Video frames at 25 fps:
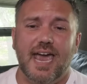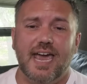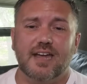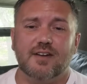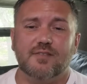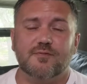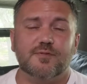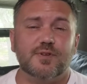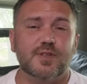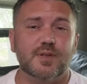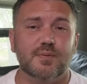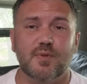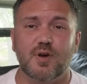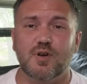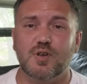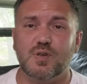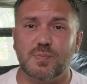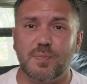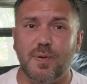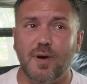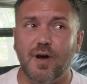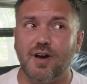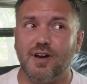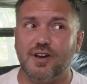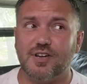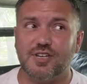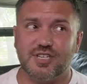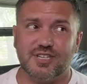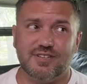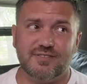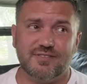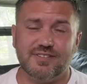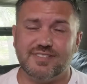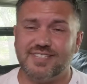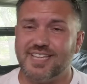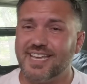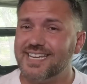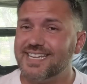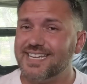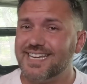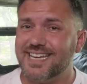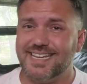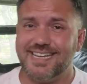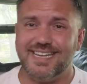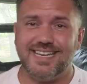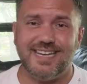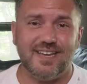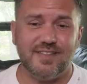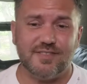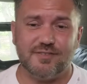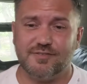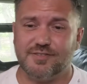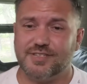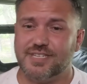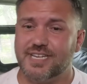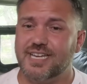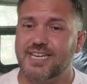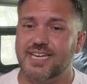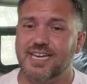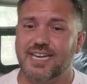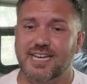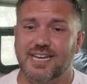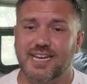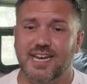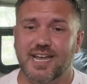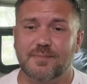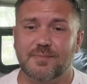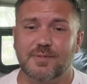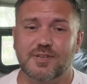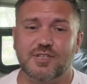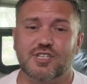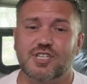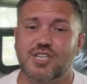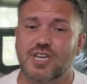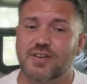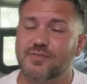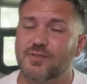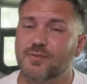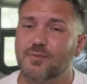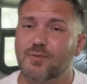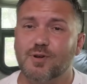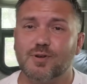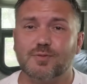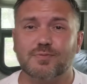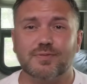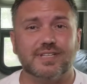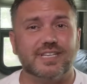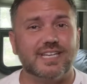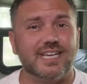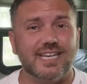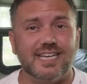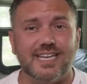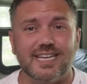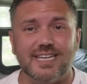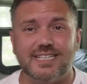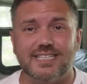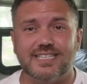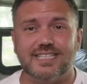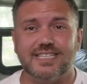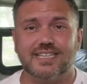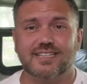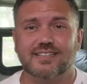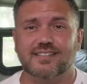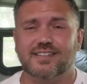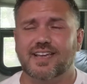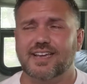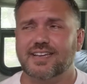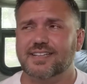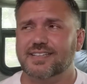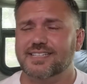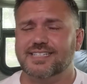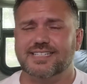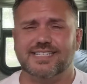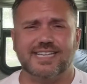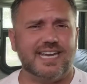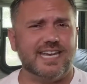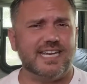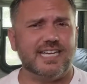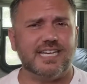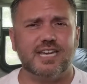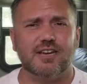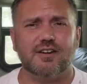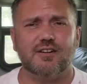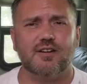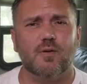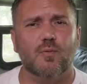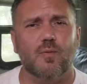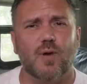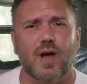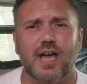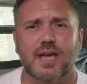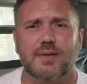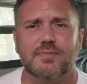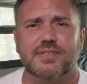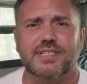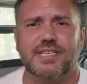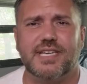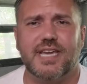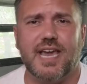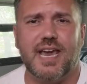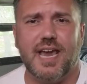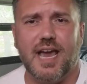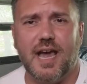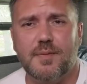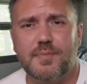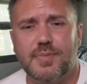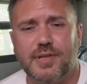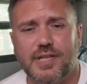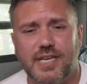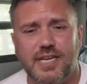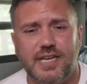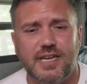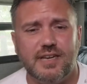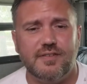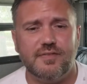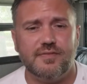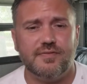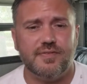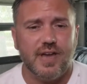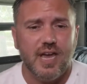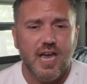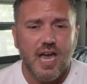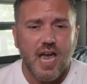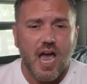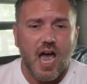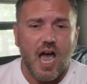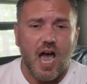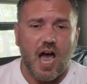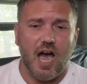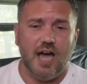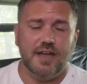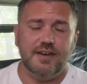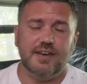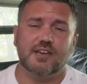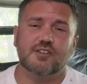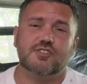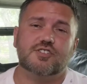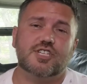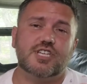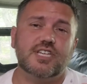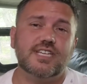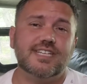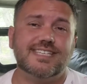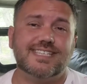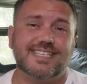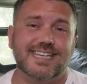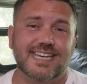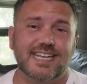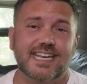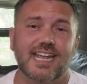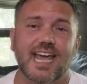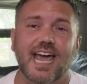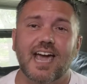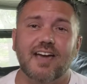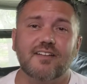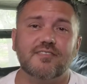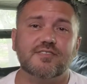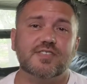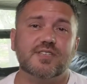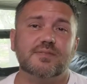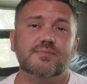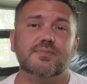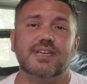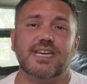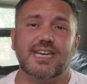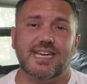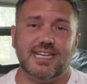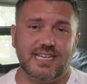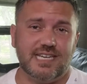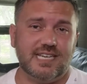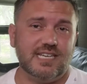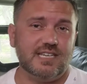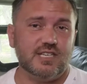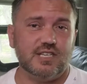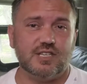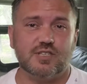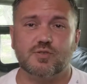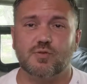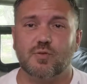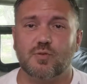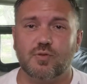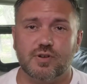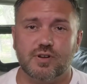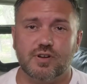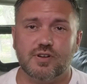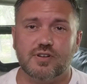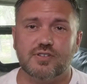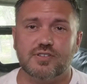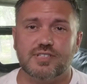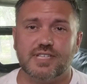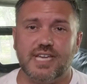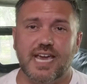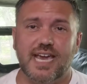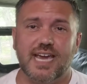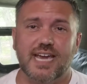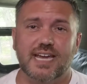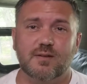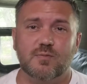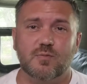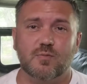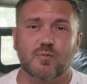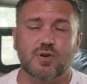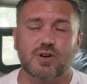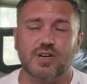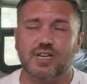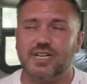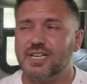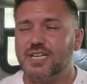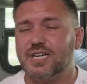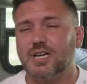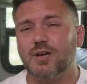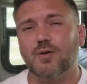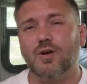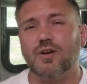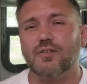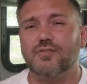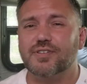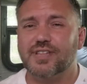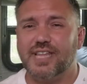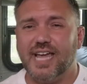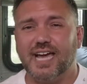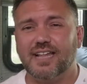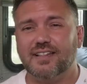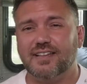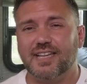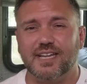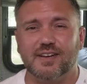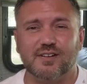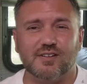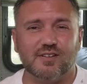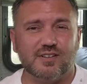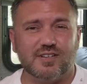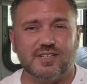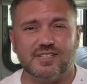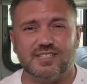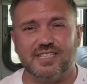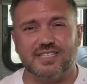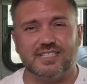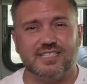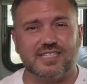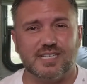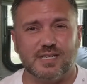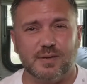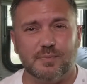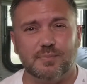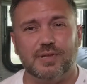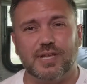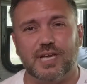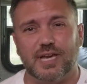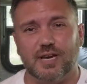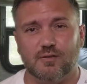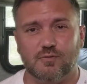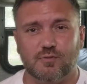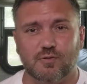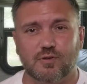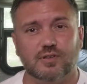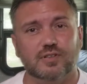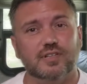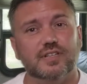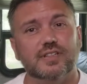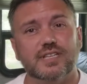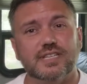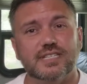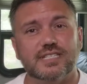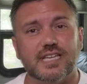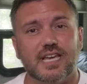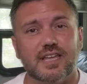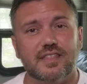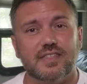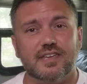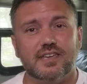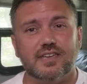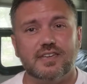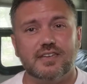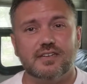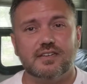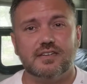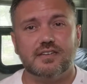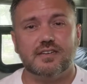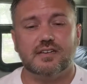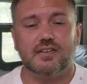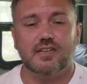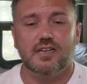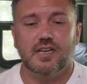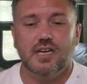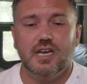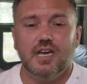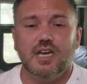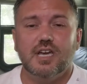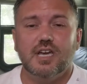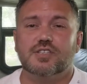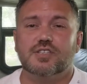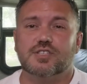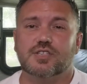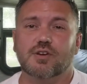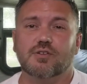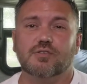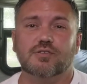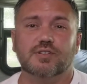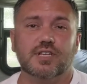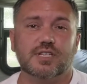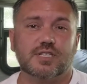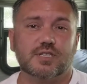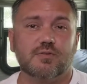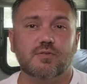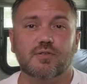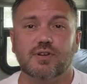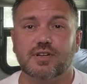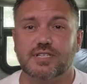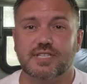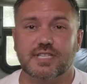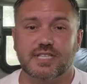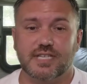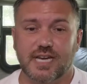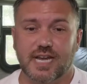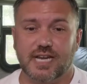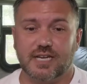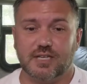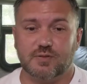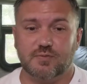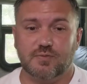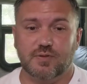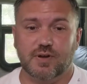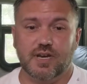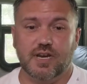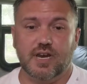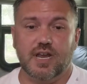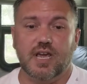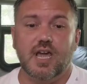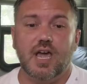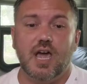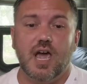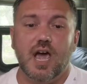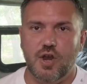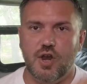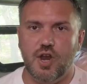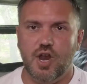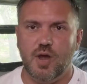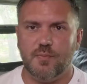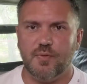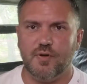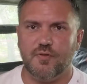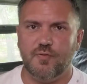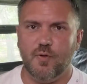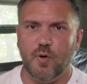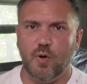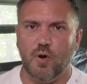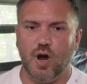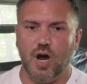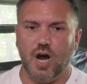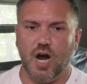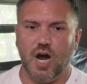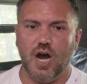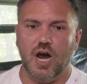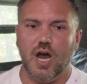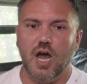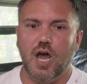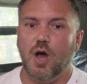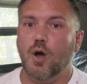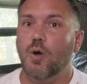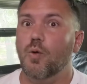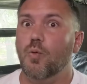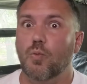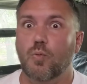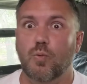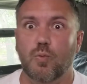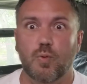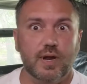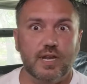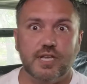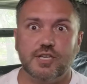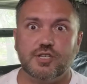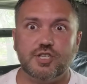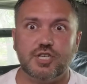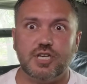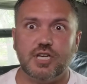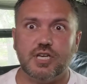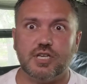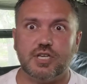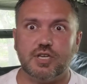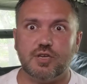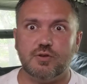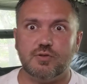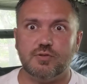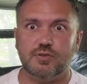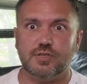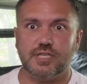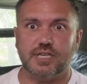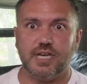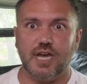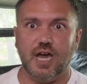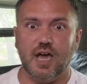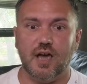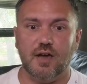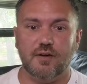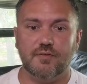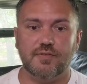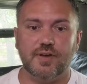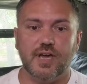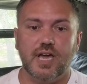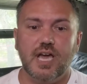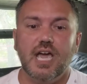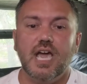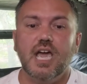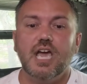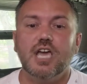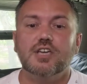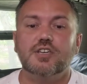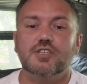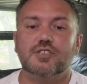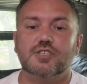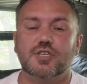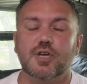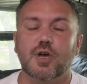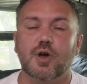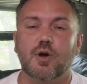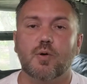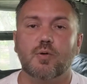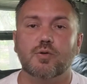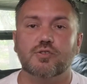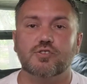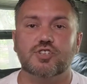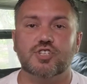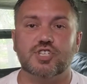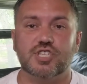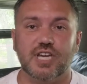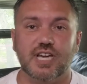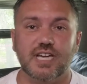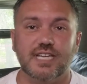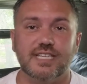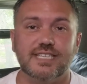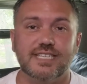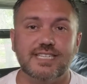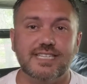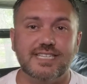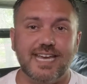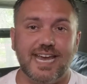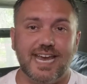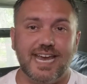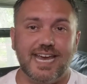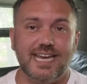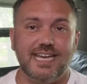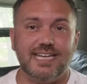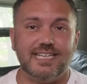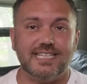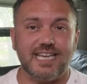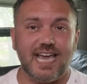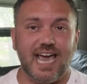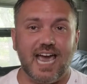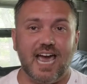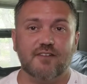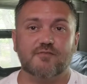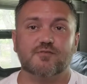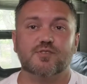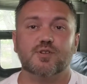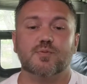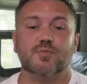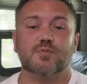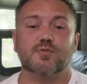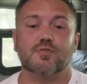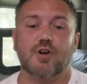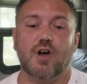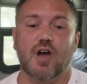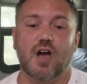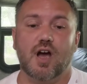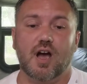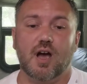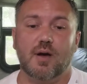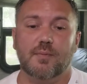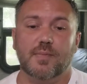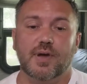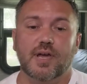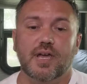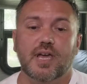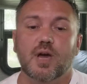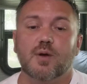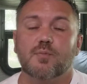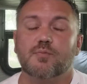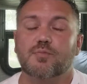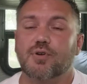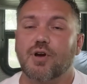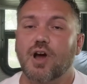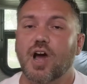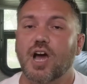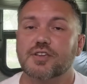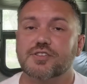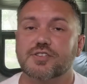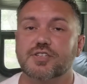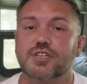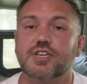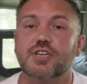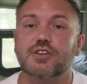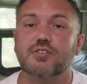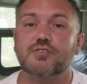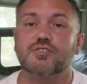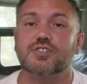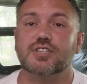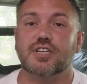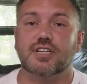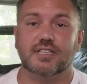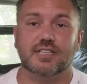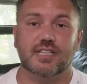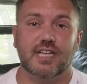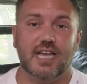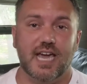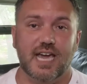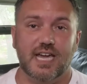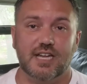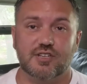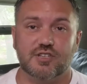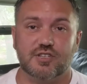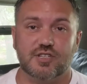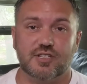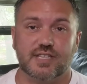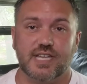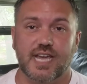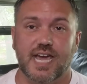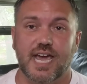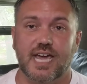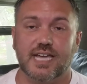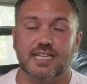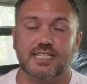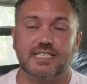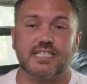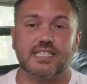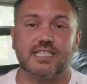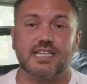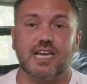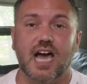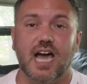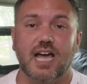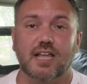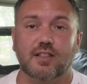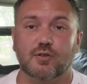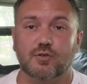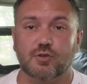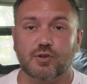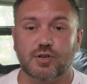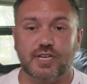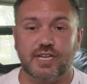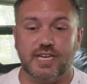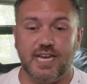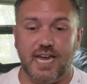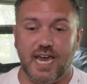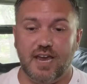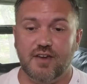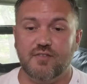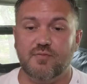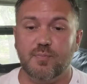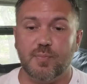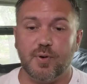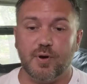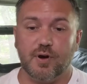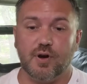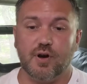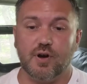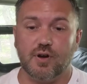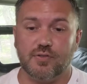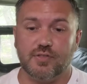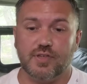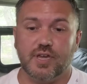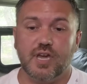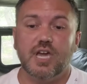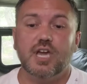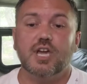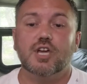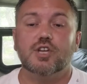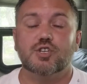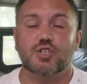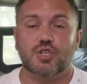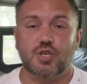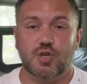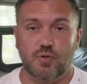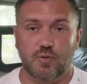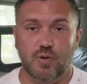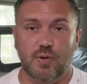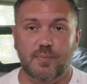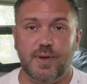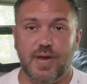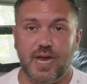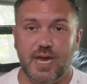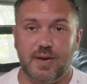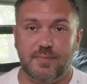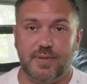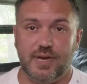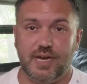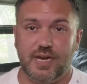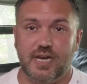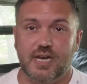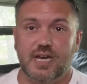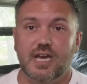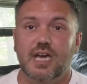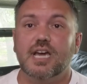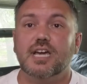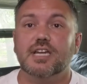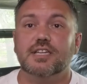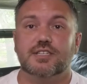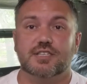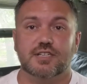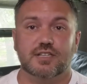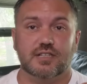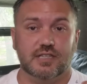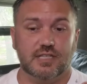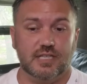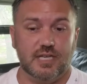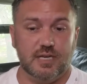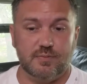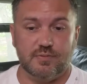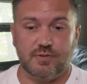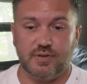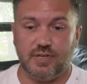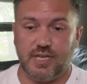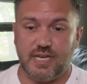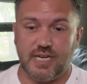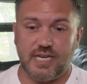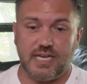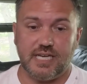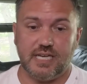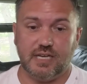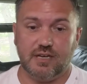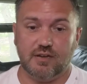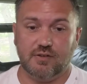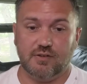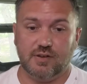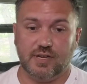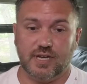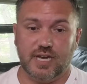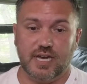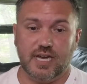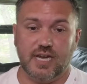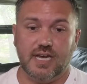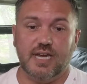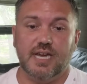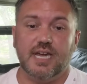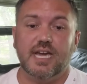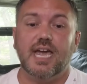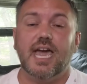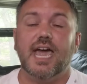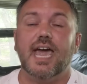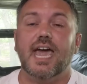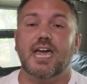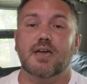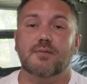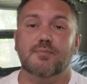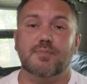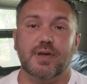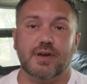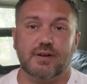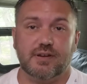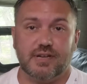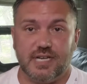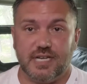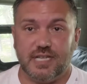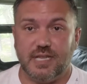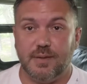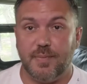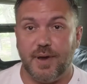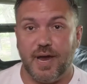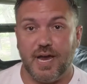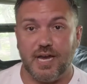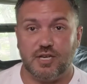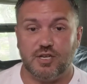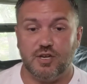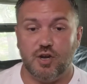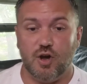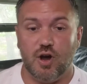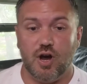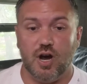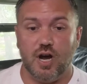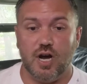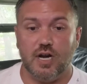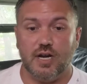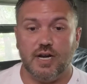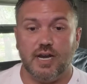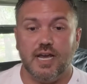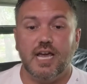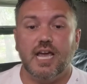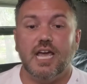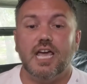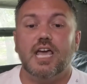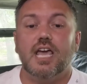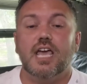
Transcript: And for the most part, she was like any other teen. I mean, she even worked with kids at like the daycare at YMCA, I believe. Uh, now, she did have some eating disorders, and we're going to go over that later because it's going to play a role in this, I think. So let's go on to the next one. Number four what is she accused of? So, just days after prom, prosecutors allege that Skylar gave birth to a baby, deliberately killed it, and buried it in the backyard.